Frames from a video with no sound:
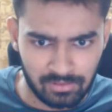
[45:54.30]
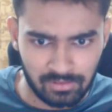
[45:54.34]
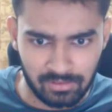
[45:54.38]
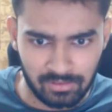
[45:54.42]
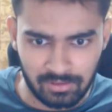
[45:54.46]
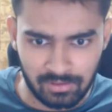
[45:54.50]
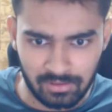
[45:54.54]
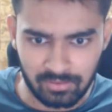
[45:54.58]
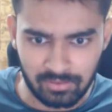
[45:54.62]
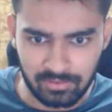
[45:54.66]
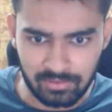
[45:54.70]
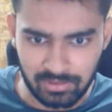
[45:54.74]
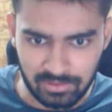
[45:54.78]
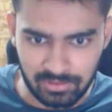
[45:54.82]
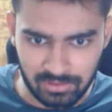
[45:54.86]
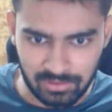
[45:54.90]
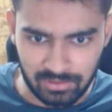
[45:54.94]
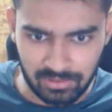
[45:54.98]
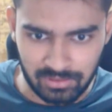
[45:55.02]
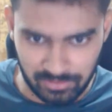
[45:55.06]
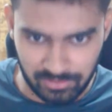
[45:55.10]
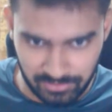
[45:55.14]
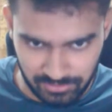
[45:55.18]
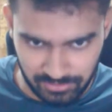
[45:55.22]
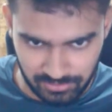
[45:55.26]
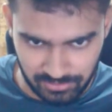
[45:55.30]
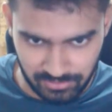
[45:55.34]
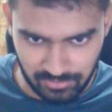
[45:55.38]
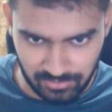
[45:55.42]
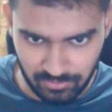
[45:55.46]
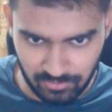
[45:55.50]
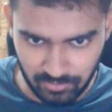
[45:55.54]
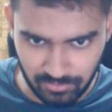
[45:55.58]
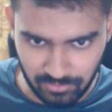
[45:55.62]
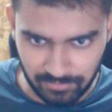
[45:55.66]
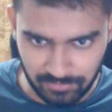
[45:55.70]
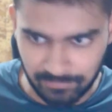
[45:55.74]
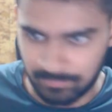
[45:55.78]
Okay,
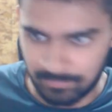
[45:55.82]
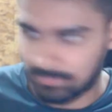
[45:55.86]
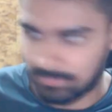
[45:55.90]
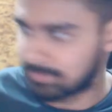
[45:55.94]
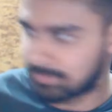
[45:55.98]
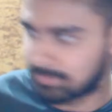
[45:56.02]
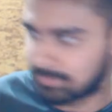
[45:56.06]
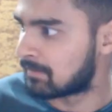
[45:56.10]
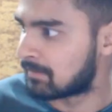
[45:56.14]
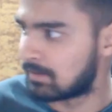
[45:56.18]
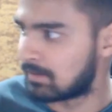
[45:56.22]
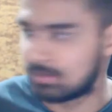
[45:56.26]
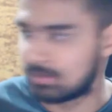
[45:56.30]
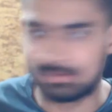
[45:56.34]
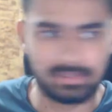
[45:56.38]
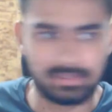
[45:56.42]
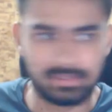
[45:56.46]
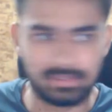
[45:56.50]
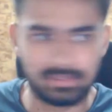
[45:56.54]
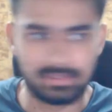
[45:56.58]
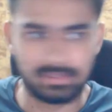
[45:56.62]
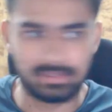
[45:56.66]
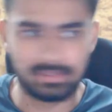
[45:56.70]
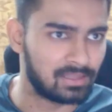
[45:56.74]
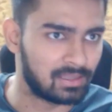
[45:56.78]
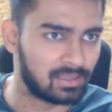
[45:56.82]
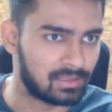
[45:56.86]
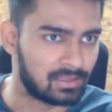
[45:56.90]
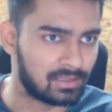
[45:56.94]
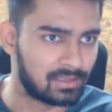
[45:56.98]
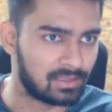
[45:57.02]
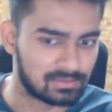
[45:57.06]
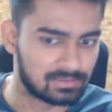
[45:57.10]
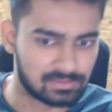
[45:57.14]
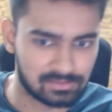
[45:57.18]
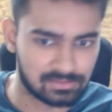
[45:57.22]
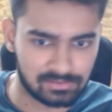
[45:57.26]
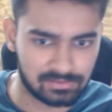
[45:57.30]
cool. Is there anything
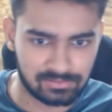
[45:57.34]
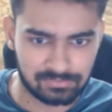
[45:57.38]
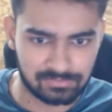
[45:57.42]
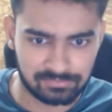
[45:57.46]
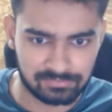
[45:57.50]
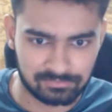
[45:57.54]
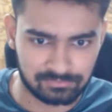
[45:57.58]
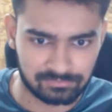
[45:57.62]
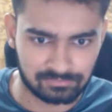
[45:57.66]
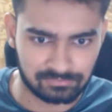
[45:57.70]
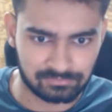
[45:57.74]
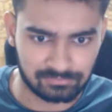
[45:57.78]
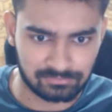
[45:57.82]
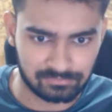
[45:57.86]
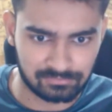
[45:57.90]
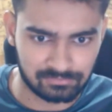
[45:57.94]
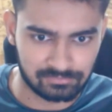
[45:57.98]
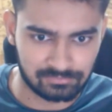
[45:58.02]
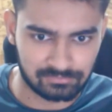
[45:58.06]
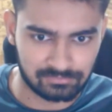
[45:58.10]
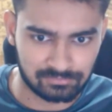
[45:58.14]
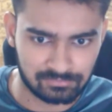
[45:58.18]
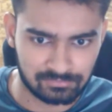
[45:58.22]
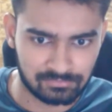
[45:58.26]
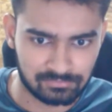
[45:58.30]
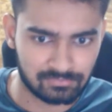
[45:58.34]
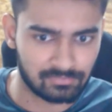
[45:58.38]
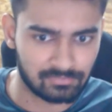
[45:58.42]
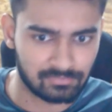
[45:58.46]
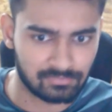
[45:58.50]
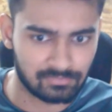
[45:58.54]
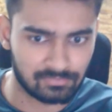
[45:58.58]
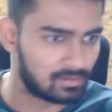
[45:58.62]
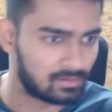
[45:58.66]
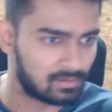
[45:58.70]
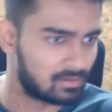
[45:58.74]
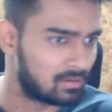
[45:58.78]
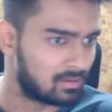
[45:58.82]
else?
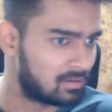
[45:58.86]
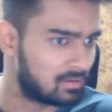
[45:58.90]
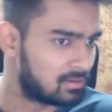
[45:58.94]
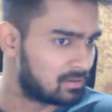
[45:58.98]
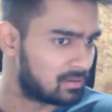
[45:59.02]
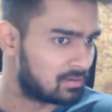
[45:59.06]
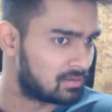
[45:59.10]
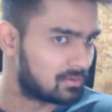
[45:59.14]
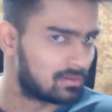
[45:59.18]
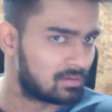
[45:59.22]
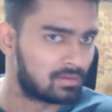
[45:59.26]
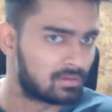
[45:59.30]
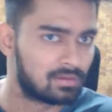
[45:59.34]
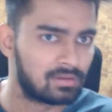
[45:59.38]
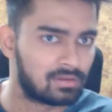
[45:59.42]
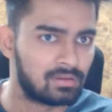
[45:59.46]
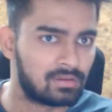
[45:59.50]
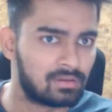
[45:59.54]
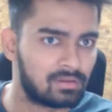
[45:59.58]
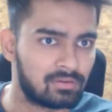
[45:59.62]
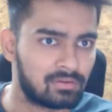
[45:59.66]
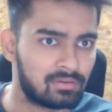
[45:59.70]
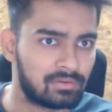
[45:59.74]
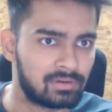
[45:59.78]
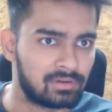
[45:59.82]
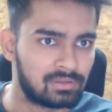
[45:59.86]
Okay,